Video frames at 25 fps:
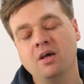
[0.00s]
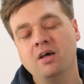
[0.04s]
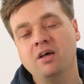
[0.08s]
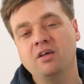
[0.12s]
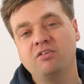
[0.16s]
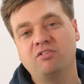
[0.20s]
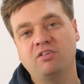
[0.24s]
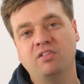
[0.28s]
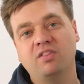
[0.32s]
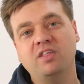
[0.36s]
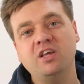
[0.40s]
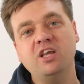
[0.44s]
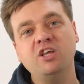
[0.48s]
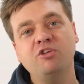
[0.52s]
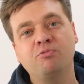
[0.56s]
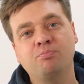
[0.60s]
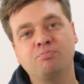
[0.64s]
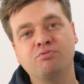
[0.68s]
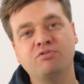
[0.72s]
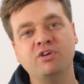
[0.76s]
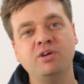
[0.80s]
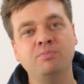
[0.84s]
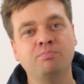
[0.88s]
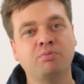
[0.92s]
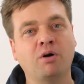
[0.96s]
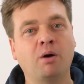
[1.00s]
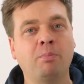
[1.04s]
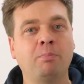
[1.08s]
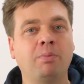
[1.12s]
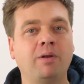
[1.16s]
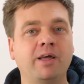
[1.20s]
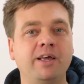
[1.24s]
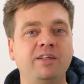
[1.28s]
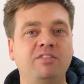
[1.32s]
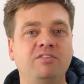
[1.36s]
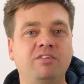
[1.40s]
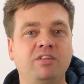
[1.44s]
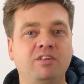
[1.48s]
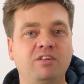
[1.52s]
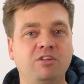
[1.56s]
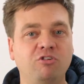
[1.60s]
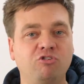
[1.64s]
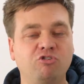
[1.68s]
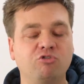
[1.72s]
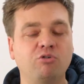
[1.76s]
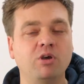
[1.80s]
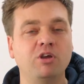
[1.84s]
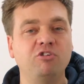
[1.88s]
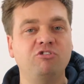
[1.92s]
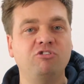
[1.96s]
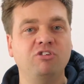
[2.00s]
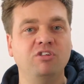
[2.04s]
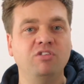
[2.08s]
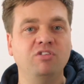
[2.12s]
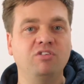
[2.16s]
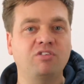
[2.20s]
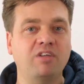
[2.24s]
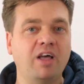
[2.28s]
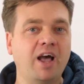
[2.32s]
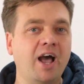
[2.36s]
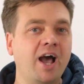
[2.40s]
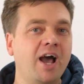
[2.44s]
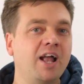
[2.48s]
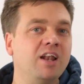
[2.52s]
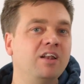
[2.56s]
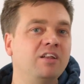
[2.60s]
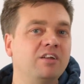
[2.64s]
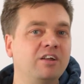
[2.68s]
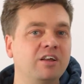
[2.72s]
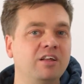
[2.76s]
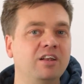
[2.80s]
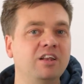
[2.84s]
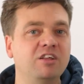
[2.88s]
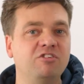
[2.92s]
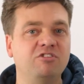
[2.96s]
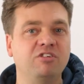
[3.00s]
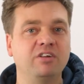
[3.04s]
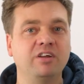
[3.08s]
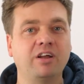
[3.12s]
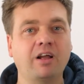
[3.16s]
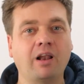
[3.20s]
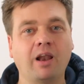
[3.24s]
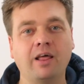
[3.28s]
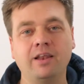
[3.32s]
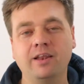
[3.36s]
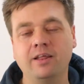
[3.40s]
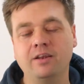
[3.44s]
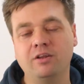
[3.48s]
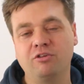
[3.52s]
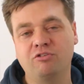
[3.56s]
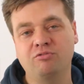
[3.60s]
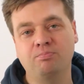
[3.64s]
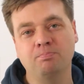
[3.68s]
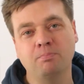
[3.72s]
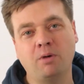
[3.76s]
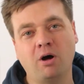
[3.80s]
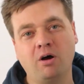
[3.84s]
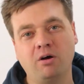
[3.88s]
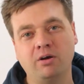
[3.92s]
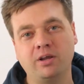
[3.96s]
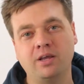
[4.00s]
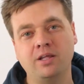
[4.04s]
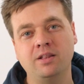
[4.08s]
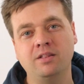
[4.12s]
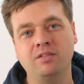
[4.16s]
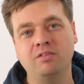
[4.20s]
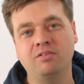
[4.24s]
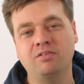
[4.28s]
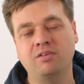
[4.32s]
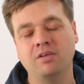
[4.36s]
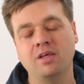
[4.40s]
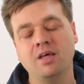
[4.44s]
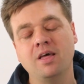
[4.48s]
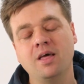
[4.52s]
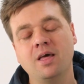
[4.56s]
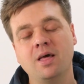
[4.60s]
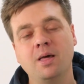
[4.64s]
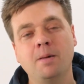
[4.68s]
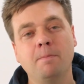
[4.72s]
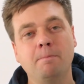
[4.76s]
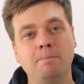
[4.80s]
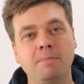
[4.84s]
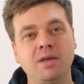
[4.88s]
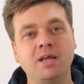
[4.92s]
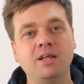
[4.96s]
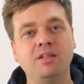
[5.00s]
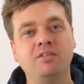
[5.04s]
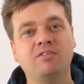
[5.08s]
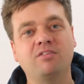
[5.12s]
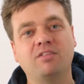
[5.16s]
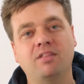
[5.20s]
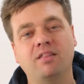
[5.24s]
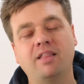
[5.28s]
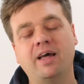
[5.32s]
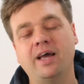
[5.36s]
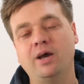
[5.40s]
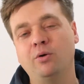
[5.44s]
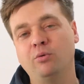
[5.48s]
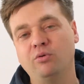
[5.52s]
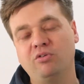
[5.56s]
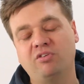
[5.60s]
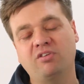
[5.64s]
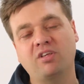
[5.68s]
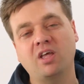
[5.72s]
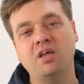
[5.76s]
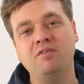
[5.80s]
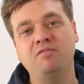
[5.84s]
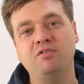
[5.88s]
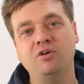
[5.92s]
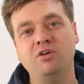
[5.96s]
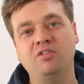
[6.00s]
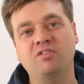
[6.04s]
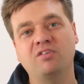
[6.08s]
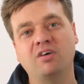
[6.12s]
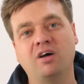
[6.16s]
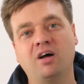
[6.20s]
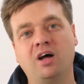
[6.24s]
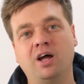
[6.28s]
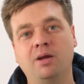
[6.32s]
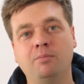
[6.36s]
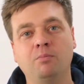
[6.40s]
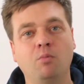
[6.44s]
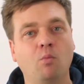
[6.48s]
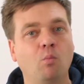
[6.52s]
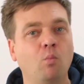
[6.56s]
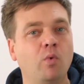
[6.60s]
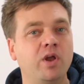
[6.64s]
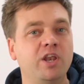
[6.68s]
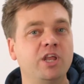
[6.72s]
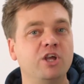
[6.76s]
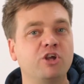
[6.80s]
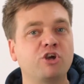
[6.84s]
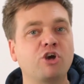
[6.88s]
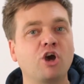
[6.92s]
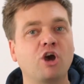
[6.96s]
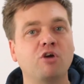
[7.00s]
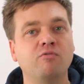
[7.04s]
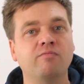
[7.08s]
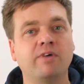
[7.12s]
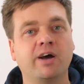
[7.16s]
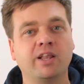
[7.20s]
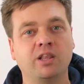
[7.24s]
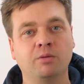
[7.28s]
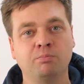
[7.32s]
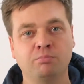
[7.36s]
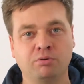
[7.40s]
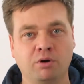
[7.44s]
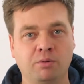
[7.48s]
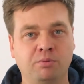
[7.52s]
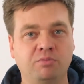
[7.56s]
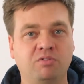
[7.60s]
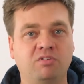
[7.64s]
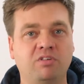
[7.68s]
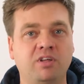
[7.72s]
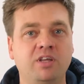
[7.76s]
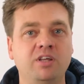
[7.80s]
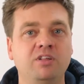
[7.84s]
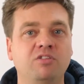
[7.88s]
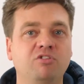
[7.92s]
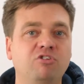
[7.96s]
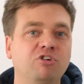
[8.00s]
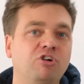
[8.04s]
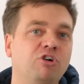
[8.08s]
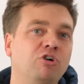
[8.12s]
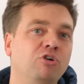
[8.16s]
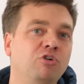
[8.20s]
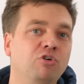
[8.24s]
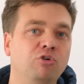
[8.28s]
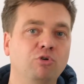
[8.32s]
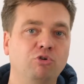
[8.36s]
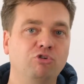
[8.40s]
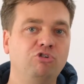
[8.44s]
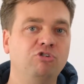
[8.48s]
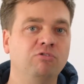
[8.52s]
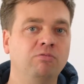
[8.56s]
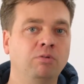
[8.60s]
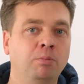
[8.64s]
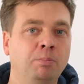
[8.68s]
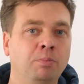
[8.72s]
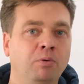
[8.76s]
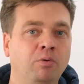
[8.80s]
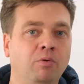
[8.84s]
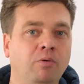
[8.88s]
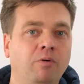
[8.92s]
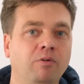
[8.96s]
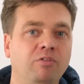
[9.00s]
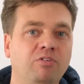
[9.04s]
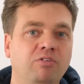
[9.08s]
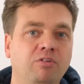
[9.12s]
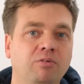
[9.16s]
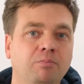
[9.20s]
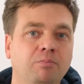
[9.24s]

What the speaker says: So these pre-populated descriptions and condition cleanliness markings means that it will save you time when you're going around the property to conduct your report.